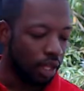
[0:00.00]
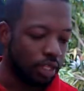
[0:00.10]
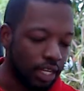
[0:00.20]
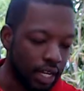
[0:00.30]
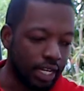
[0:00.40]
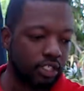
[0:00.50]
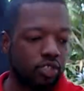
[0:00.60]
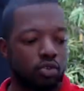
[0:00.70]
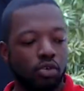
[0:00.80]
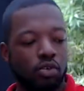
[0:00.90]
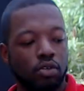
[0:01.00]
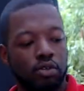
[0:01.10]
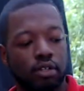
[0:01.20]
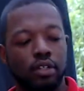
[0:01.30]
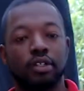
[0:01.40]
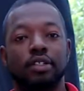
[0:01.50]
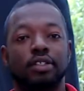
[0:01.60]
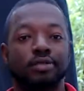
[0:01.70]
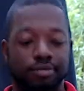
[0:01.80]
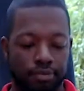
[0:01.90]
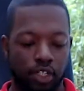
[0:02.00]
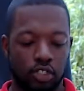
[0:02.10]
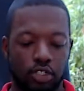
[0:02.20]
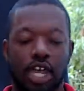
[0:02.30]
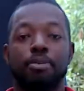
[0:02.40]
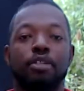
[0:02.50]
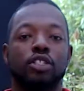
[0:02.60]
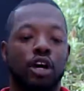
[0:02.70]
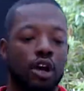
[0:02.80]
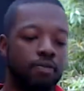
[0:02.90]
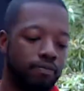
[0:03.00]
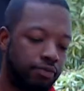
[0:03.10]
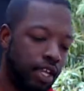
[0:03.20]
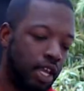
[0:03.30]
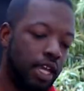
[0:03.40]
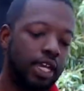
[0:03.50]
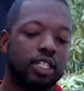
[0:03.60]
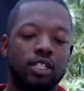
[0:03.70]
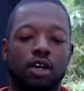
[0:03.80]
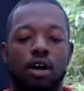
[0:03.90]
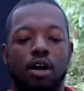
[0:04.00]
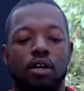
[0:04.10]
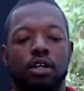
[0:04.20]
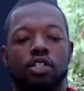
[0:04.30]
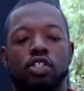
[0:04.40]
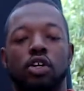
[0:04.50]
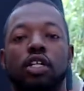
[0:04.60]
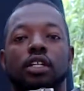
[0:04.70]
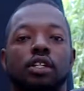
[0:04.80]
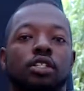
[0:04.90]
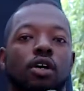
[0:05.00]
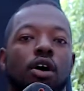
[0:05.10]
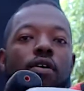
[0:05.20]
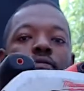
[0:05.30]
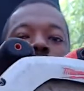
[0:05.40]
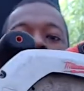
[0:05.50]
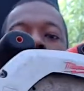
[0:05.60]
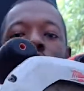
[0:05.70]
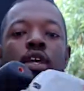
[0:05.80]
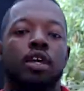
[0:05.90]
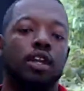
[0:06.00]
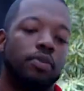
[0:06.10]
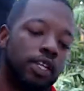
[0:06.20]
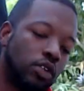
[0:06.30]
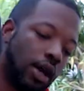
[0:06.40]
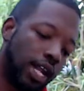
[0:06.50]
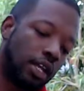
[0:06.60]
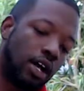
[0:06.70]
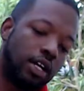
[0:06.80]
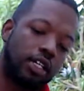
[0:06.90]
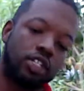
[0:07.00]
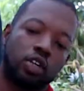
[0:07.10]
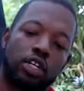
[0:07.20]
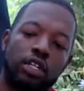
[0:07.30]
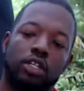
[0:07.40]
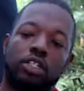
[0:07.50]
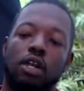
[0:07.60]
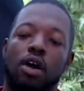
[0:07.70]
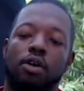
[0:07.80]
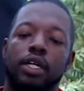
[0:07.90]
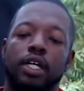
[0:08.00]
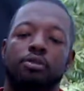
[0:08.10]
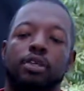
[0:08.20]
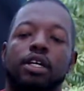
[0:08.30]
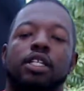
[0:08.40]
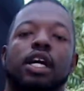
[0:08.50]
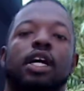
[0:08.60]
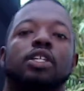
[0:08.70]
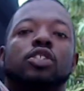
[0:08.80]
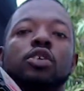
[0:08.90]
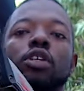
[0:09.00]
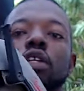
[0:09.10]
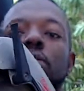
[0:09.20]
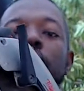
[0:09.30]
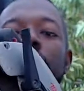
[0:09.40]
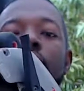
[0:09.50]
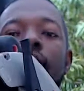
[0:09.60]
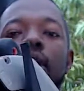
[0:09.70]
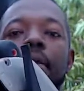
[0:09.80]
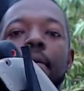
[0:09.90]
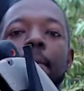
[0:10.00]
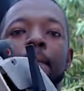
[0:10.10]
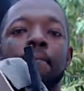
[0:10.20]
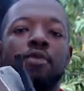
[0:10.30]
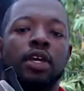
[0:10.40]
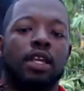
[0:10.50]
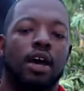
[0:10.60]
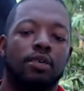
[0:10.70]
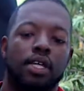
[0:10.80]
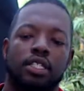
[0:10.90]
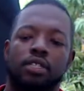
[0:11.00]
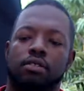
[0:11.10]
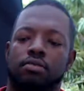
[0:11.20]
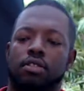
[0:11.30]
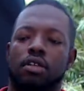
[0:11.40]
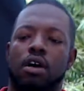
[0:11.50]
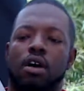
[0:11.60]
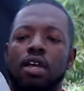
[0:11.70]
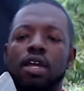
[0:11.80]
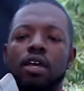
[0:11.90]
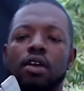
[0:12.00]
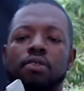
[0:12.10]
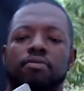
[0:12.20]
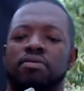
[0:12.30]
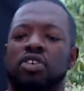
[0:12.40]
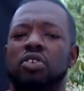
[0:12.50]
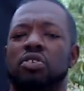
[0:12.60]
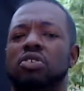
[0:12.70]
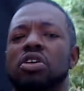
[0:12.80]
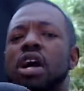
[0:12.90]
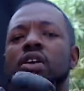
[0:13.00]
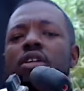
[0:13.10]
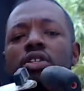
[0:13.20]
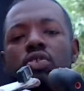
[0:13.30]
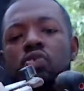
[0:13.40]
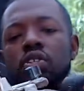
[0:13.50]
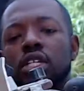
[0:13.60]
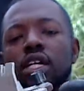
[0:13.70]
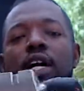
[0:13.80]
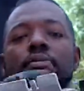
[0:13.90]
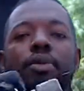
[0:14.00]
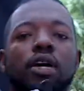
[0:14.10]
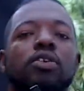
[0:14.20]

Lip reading: The next tool type of saw is called a circular saw. And the reason why they call it a circular saw is because it got a circular blade in it. Now this saw here, you're not going to use this to cut metal.